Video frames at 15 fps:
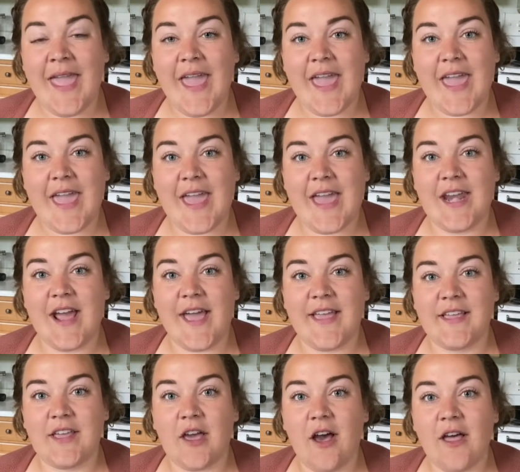and I
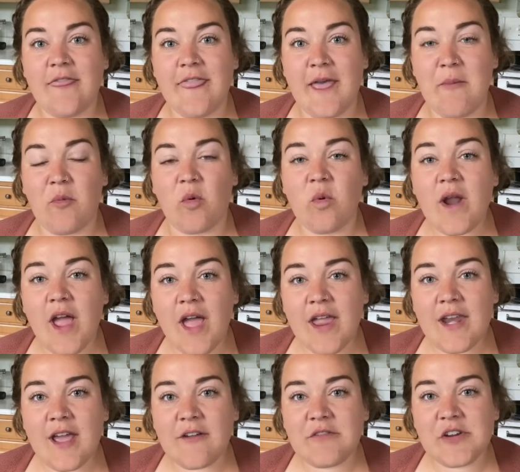got them right
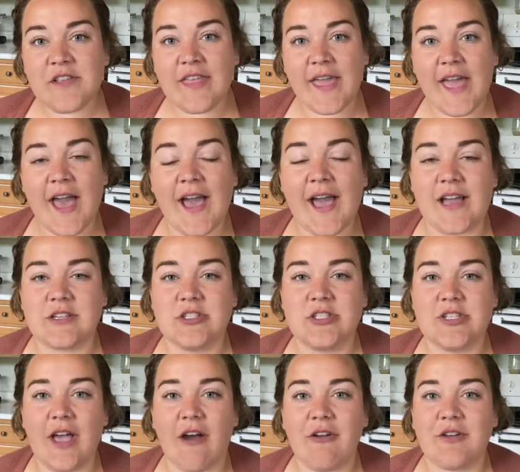after they
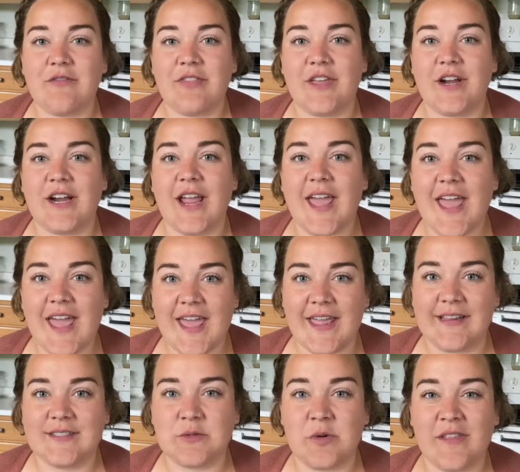hatched out of their
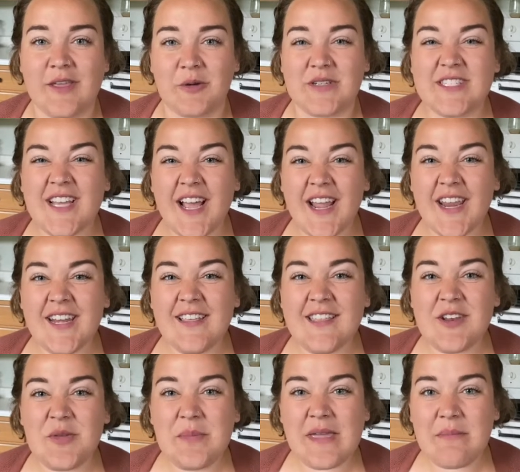eggs, where they were tiny
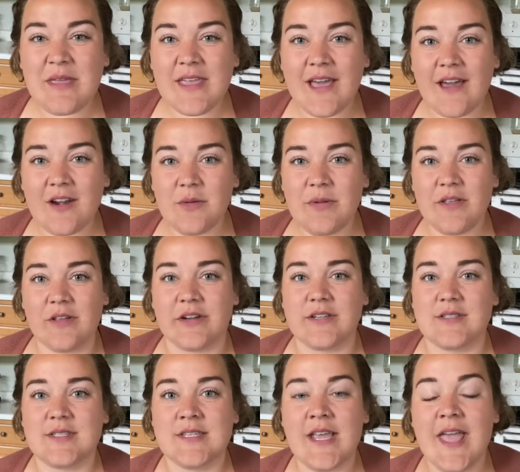little baby
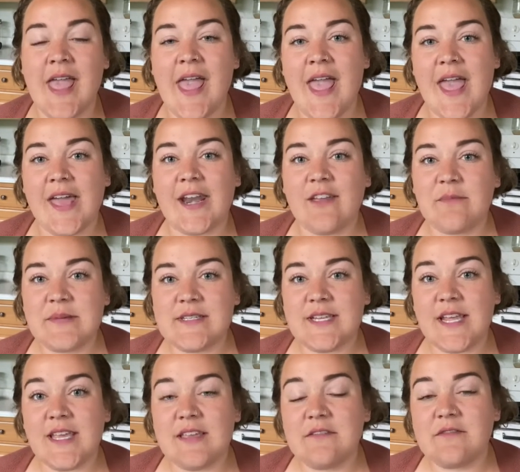caterpillars. And I've been
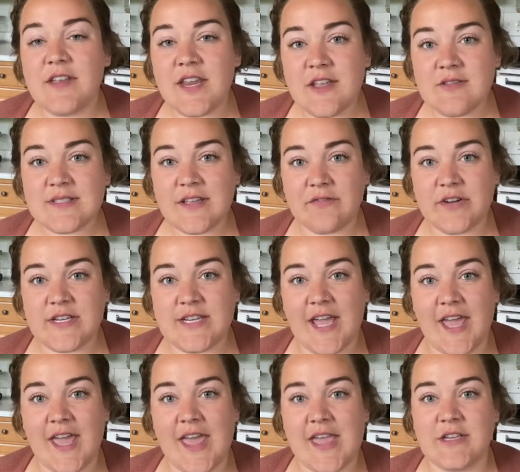taking videos every
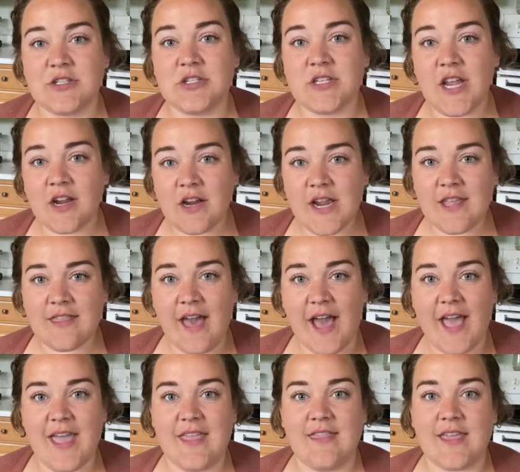day and sharing
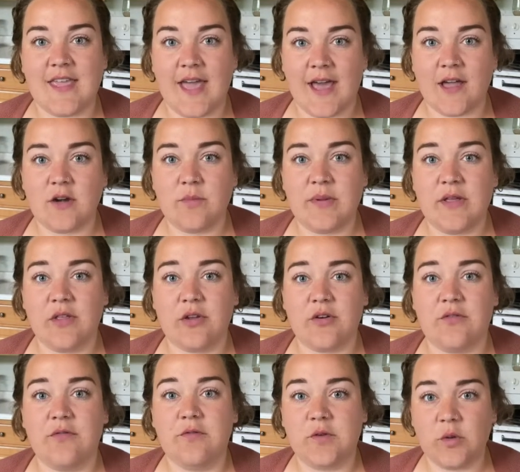that in the caterpillar
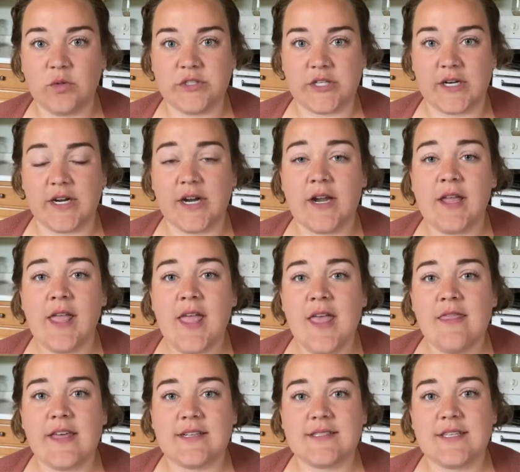folder
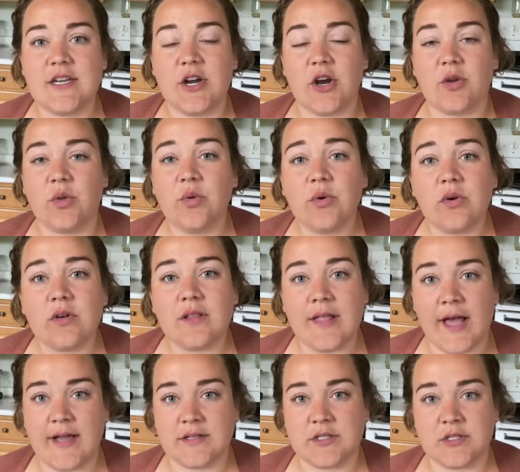that's in our Google
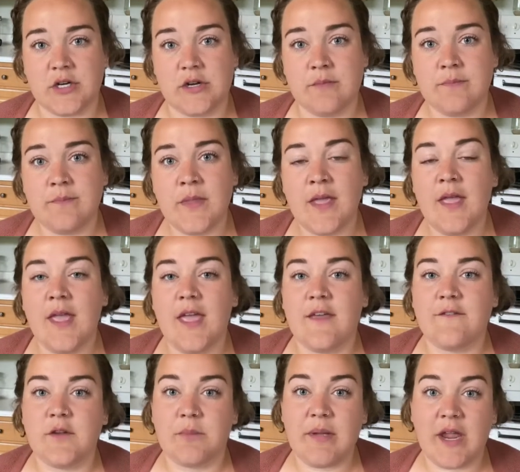Classroom.
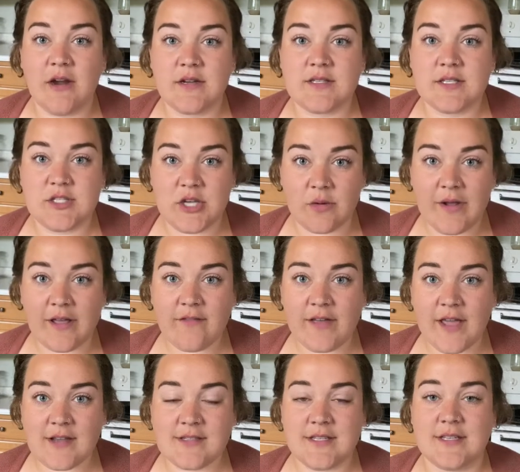If your parents don't have
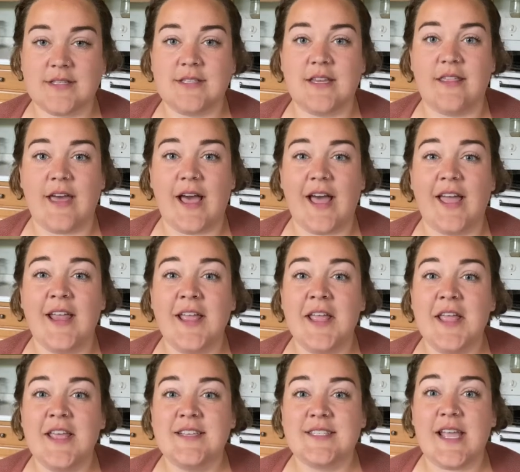access to that,
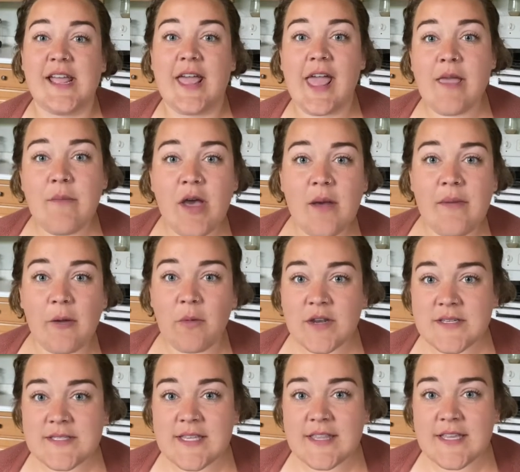say, hey mom, I
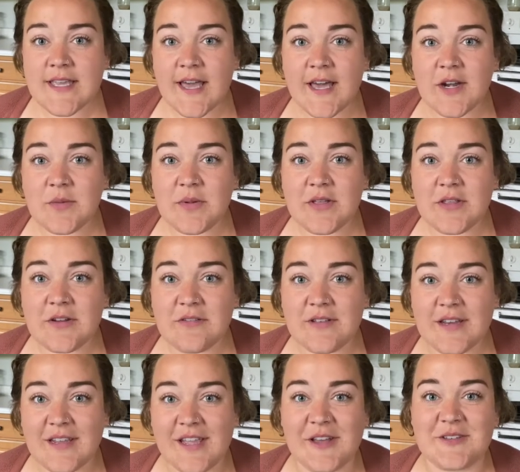want to see the caterpillar
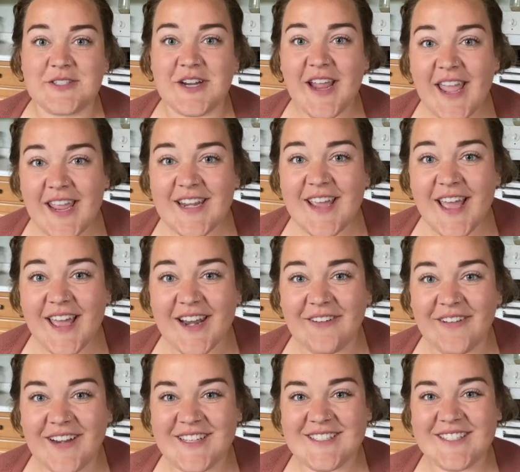videos, or hey dad, I
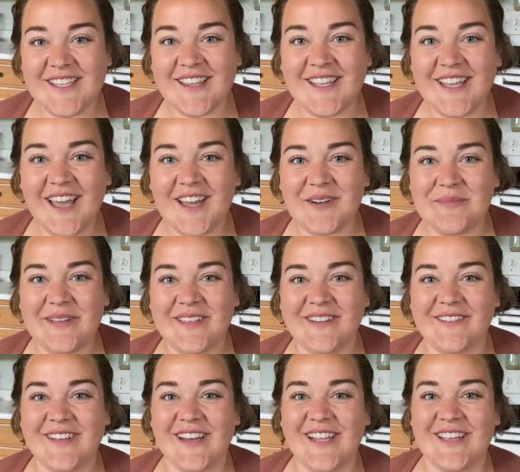want to see the
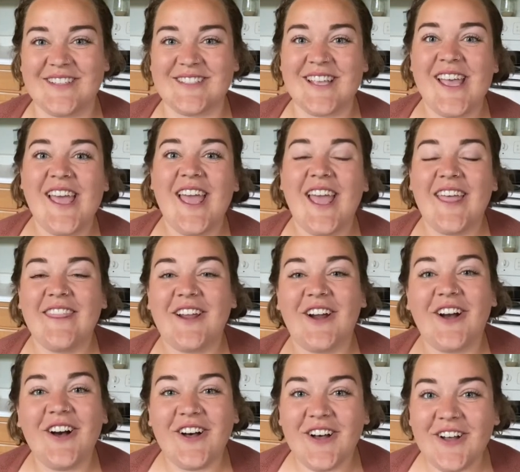caterpillar videos. And
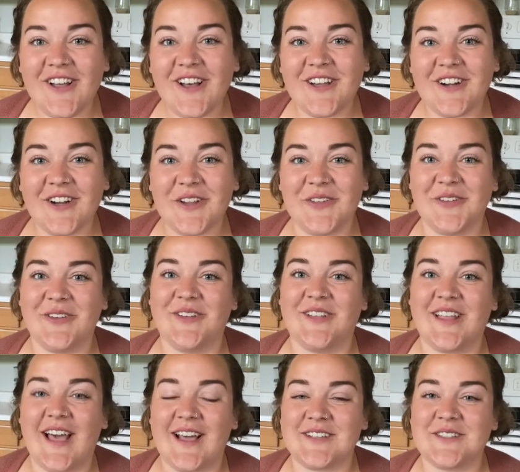they're all on our Google
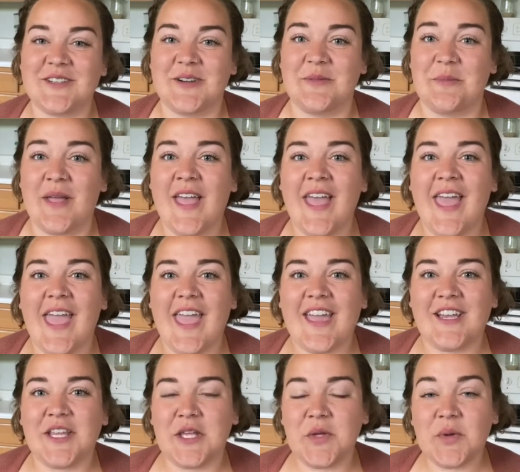Classroom.
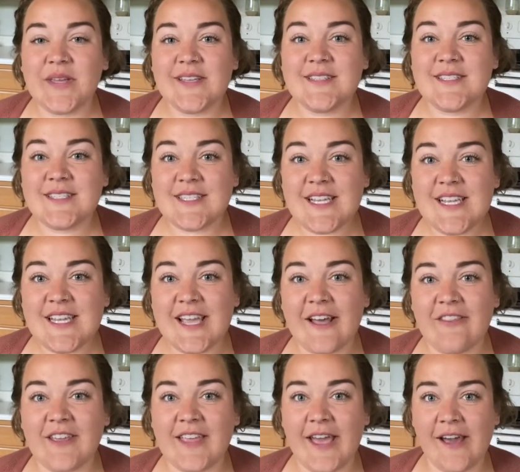And you can see
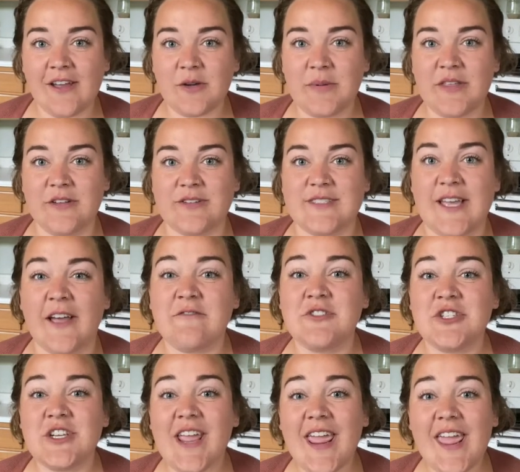how the caterpillars have
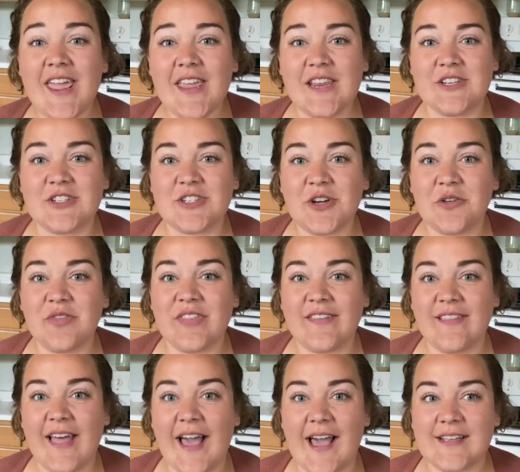changed over the
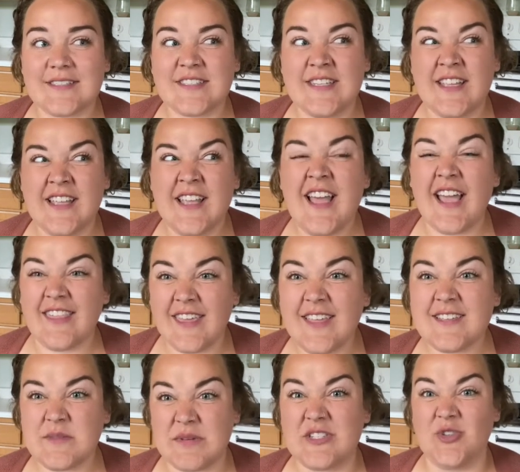last, I think
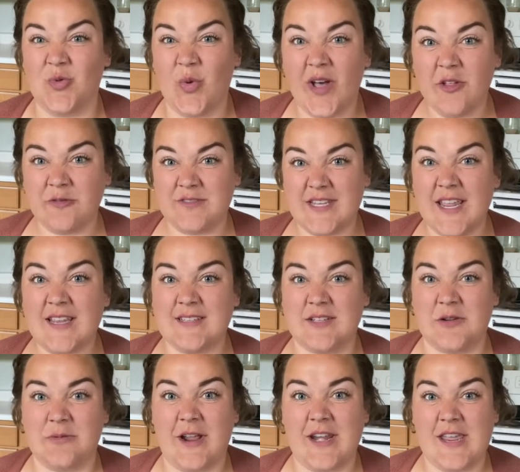it's been 12 days
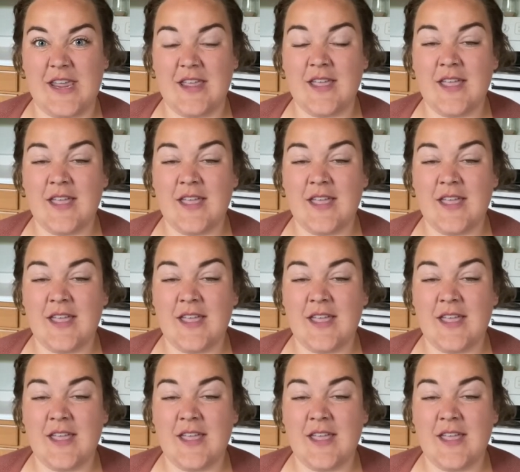already.